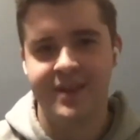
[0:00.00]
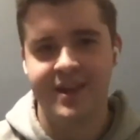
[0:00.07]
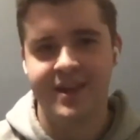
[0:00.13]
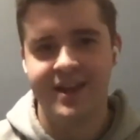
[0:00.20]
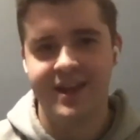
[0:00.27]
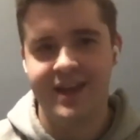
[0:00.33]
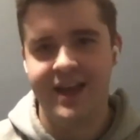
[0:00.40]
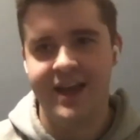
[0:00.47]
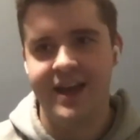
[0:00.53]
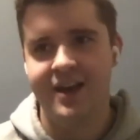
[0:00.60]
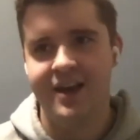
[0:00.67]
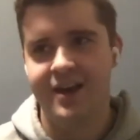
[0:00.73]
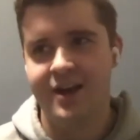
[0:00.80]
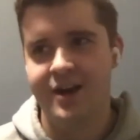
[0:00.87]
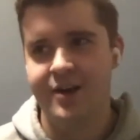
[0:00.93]
yeah.
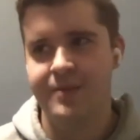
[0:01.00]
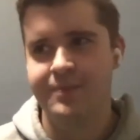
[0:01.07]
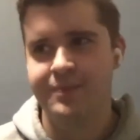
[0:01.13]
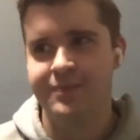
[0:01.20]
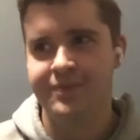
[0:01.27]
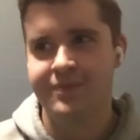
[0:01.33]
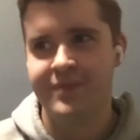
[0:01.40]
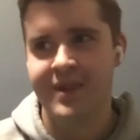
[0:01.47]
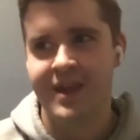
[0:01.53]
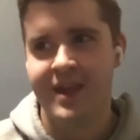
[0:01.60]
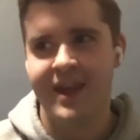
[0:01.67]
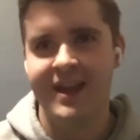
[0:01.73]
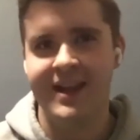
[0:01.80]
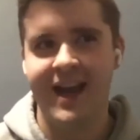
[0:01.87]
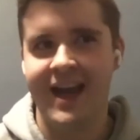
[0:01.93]
Um,
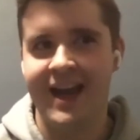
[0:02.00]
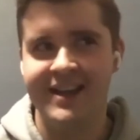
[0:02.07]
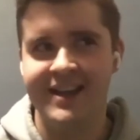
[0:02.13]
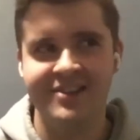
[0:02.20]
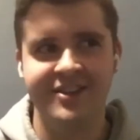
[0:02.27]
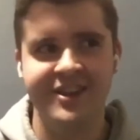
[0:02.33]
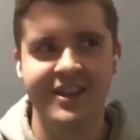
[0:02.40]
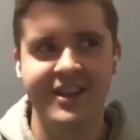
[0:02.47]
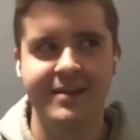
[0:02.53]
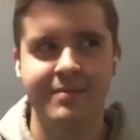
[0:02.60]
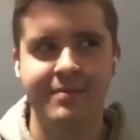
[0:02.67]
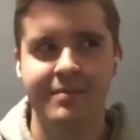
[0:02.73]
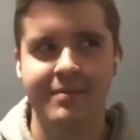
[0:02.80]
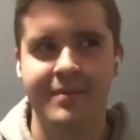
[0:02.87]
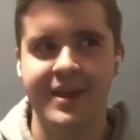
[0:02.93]
and I didn't really
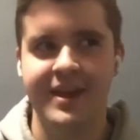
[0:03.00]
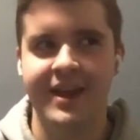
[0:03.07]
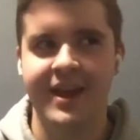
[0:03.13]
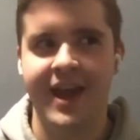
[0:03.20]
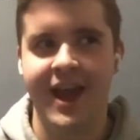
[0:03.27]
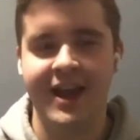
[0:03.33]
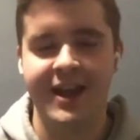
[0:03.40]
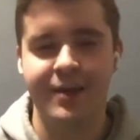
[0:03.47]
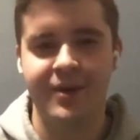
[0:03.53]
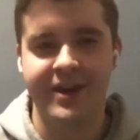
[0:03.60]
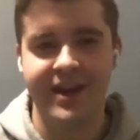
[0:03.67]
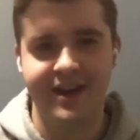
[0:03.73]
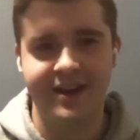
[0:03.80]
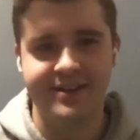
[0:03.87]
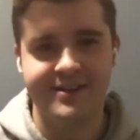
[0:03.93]
meet anyone
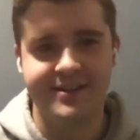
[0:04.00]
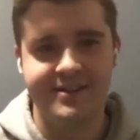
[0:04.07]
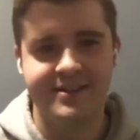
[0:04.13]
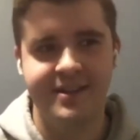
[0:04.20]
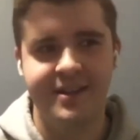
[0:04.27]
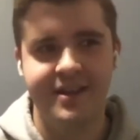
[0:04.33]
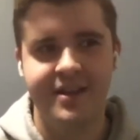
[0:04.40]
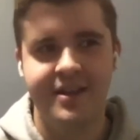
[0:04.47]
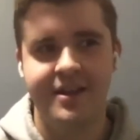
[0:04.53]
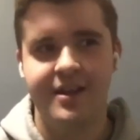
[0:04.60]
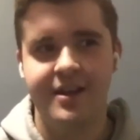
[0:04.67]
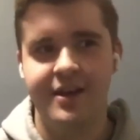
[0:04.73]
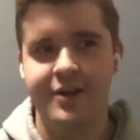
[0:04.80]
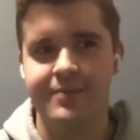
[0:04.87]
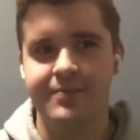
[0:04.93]
else
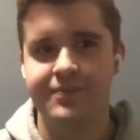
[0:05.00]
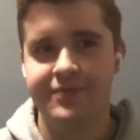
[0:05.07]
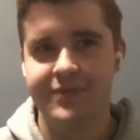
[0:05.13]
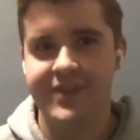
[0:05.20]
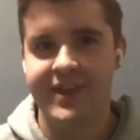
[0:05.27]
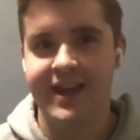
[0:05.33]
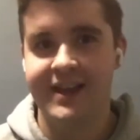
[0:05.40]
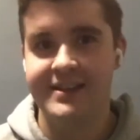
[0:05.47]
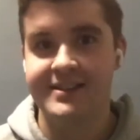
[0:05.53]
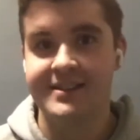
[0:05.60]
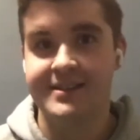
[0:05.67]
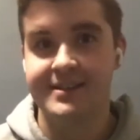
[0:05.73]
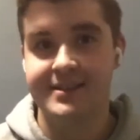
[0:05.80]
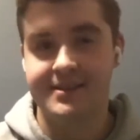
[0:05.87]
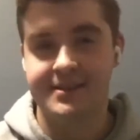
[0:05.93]
um, that
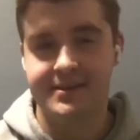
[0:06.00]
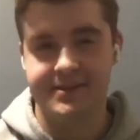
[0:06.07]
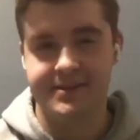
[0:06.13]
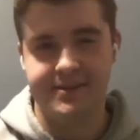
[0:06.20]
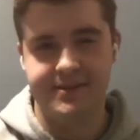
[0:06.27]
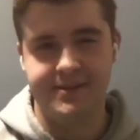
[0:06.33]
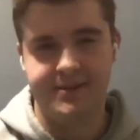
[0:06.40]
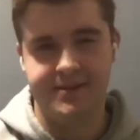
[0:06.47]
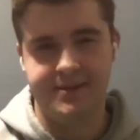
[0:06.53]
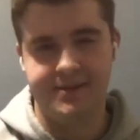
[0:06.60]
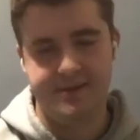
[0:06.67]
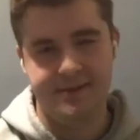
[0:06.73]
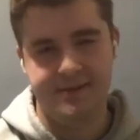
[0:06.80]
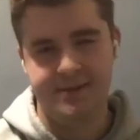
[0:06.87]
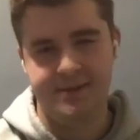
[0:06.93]

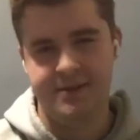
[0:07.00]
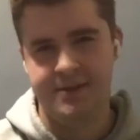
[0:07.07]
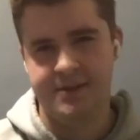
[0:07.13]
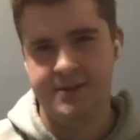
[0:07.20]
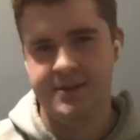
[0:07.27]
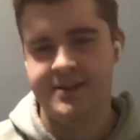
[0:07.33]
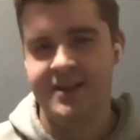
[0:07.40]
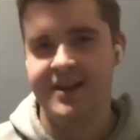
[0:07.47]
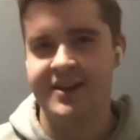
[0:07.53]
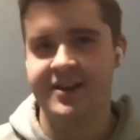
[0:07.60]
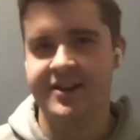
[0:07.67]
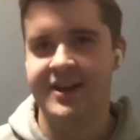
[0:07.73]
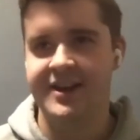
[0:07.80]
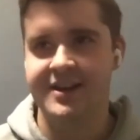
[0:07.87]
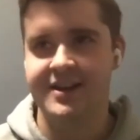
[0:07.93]

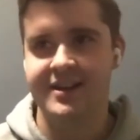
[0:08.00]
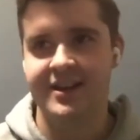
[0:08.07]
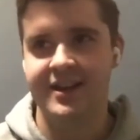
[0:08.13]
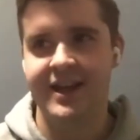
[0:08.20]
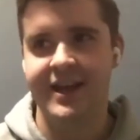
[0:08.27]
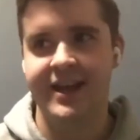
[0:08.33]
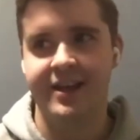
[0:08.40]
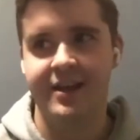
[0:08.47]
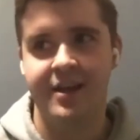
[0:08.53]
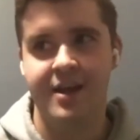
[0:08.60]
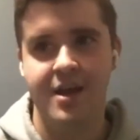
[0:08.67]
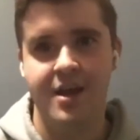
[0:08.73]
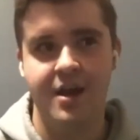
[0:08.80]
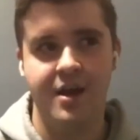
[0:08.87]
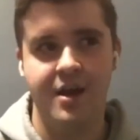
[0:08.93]
stuttered until I
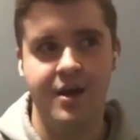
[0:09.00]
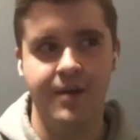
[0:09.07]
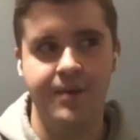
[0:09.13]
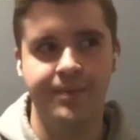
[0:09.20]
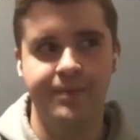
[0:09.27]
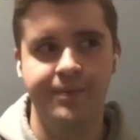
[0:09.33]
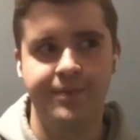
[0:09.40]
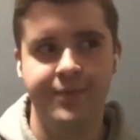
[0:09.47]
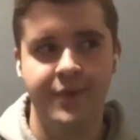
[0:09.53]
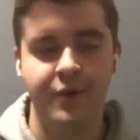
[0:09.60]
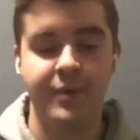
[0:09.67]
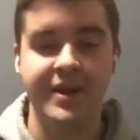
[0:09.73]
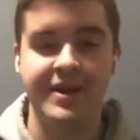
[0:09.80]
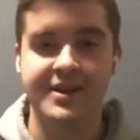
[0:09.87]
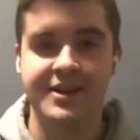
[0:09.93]
um,
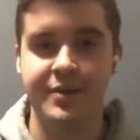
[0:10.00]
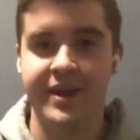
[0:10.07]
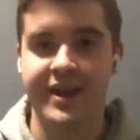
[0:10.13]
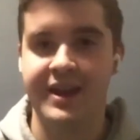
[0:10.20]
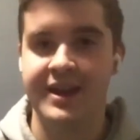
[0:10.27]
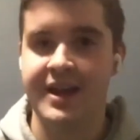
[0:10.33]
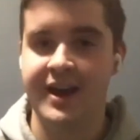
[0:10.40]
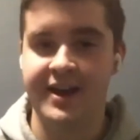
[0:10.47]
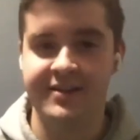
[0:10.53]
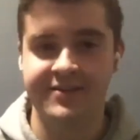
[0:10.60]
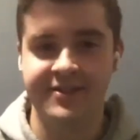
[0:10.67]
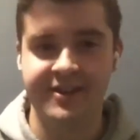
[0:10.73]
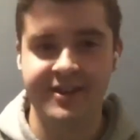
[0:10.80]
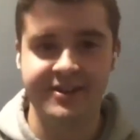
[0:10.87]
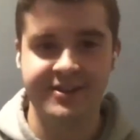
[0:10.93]
went to a
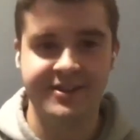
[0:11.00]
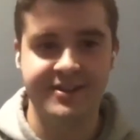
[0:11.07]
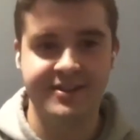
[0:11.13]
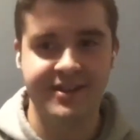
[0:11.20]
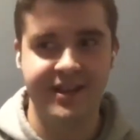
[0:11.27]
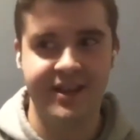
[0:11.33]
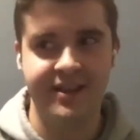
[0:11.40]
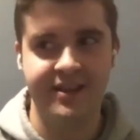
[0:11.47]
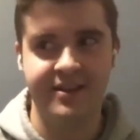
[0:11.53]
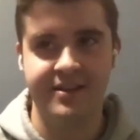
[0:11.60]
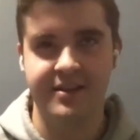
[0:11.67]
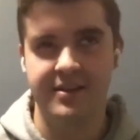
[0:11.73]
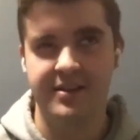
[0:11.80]
conference in